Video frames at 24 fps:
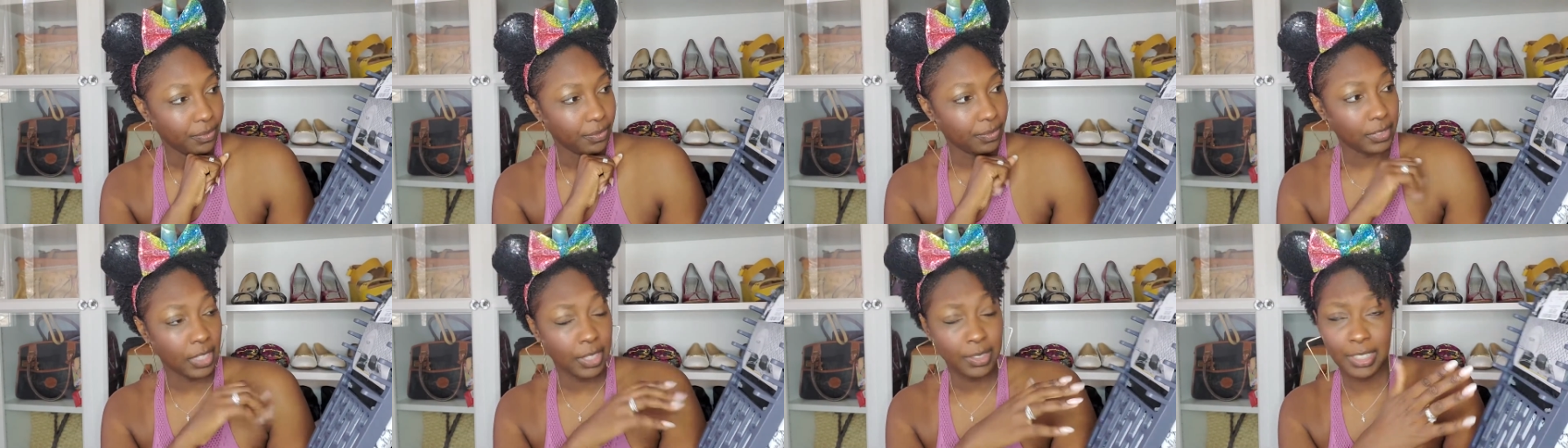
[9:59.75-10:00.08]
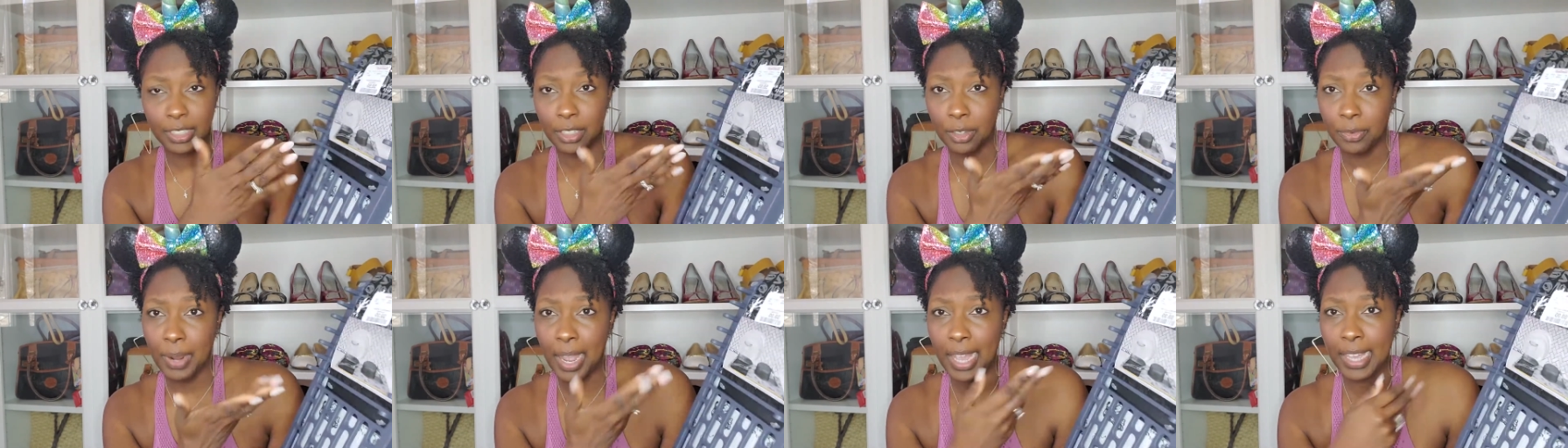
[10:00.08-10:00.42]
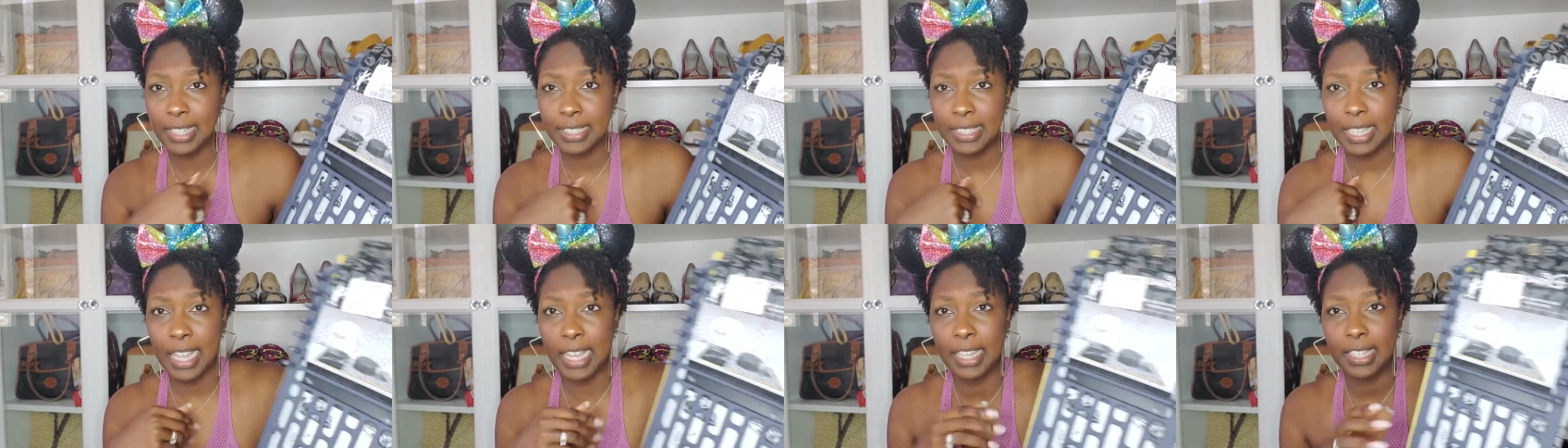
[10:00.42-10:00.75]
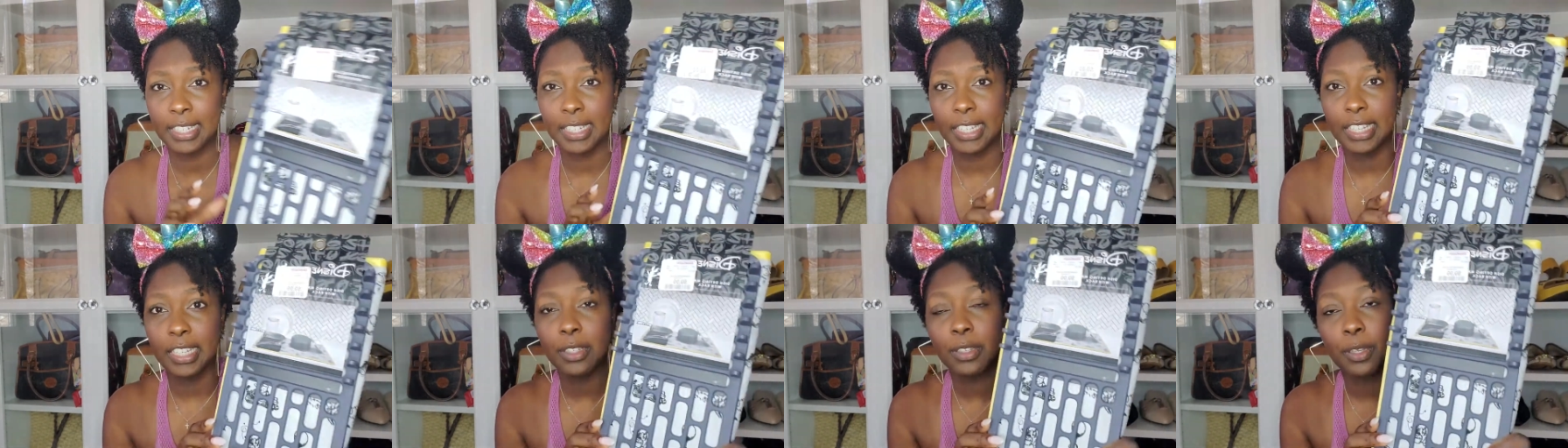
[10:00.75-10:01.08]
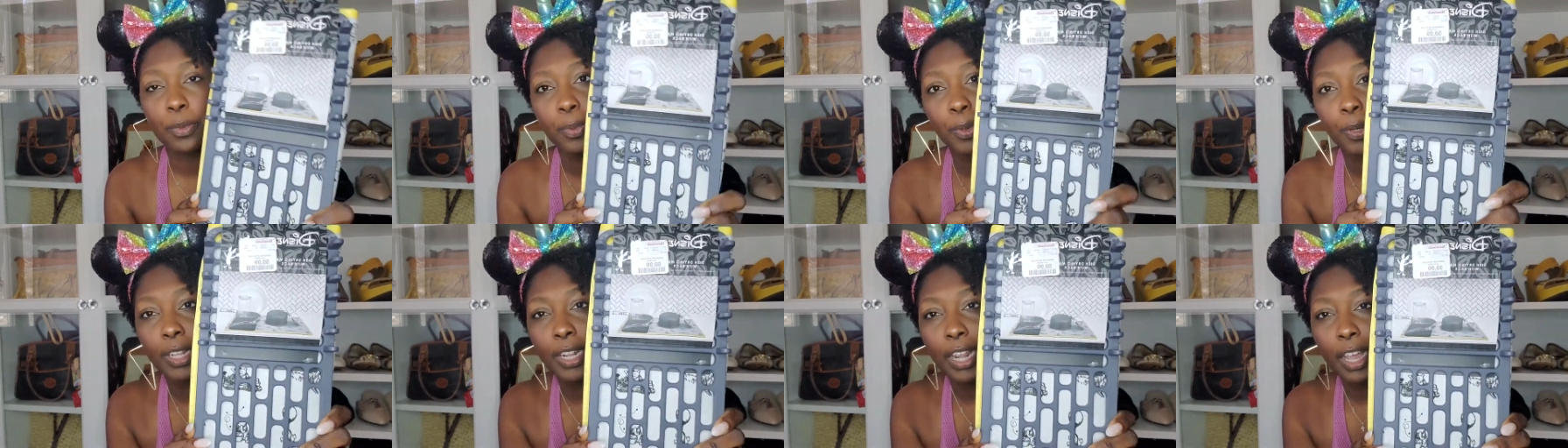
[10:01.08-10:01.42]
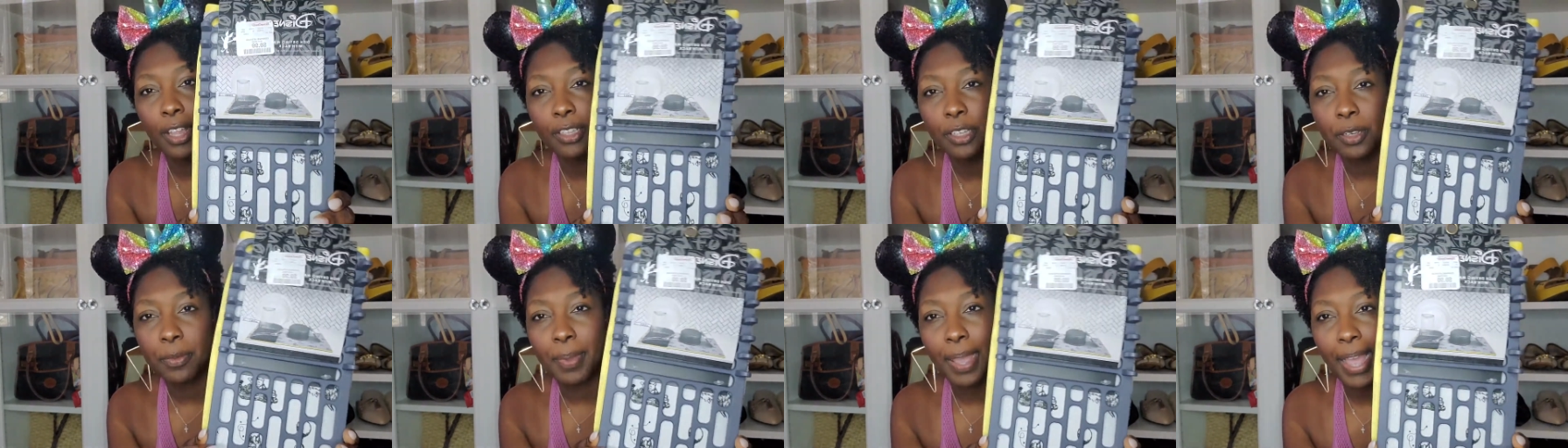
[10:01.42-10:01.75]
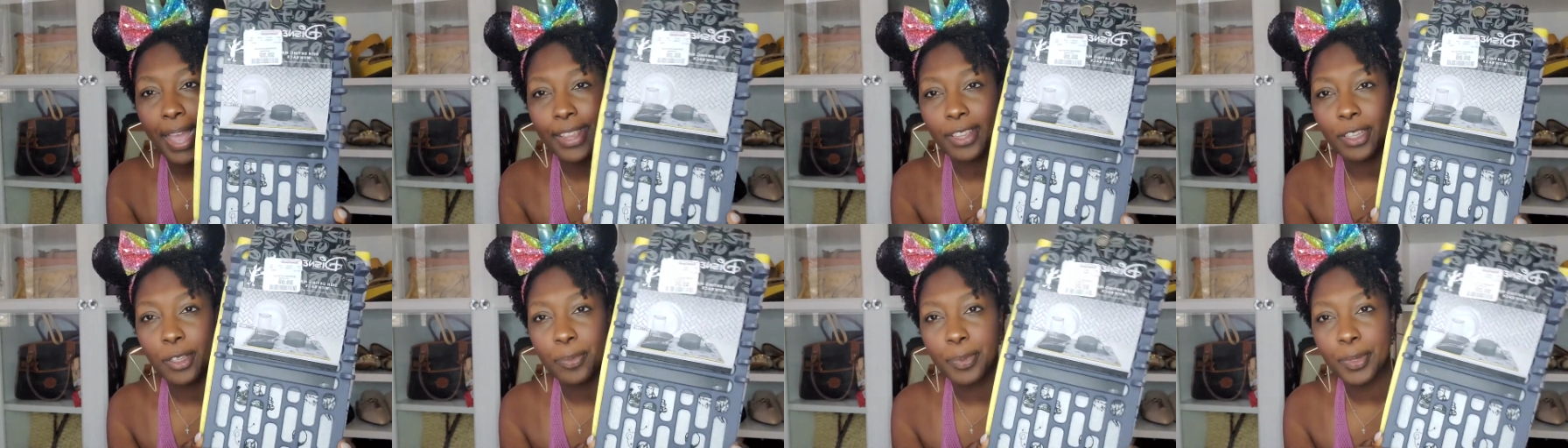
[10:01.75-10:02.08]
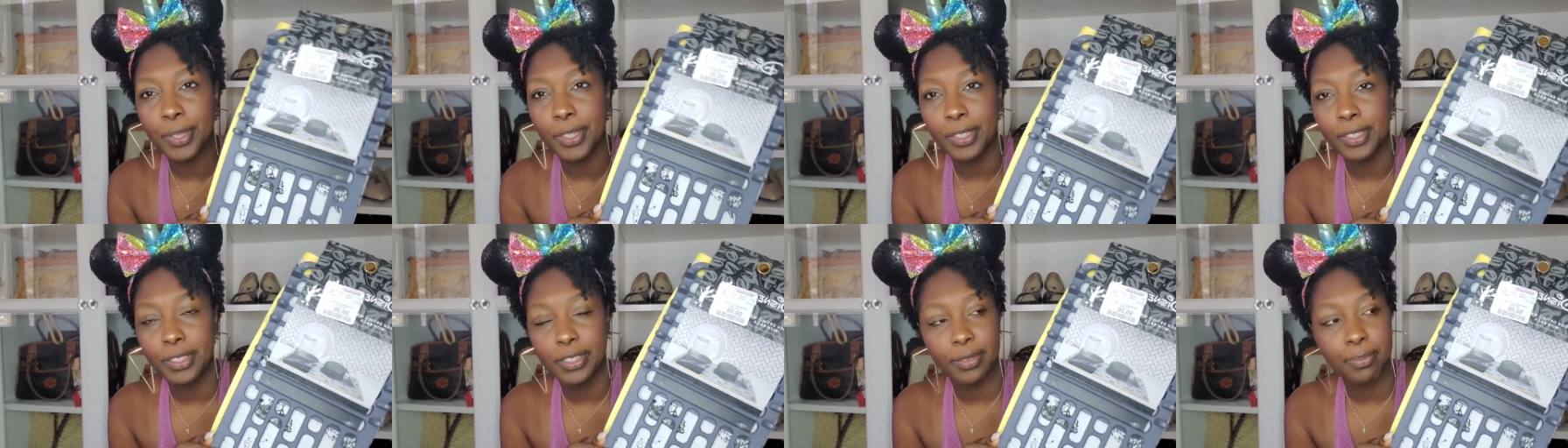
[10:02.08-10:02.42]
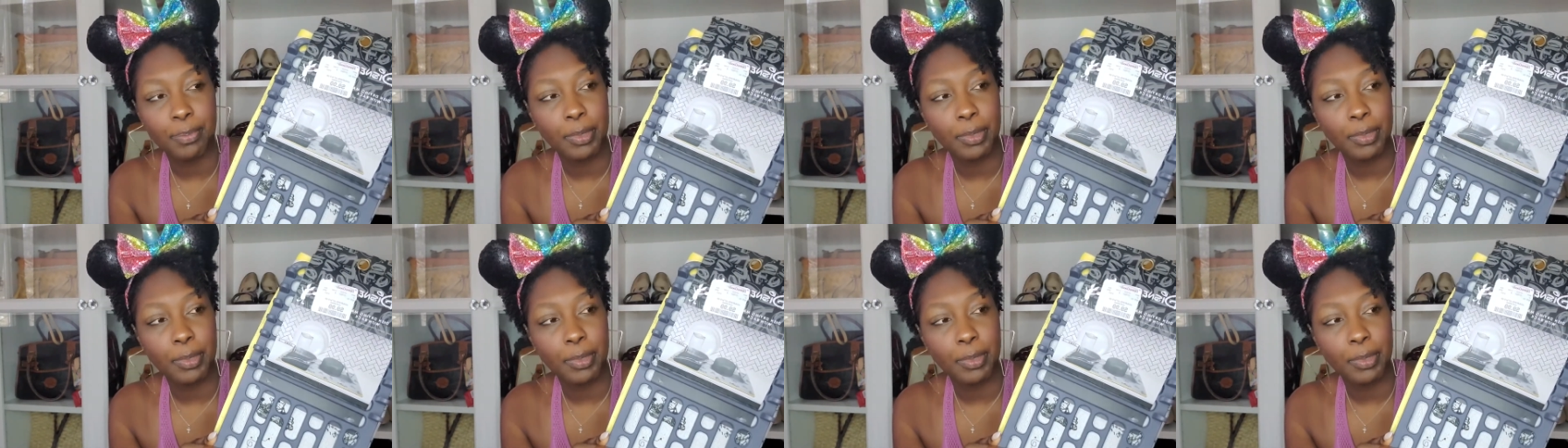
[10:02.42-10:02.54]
I was like, the rack is handy. You can put it on your mat, put it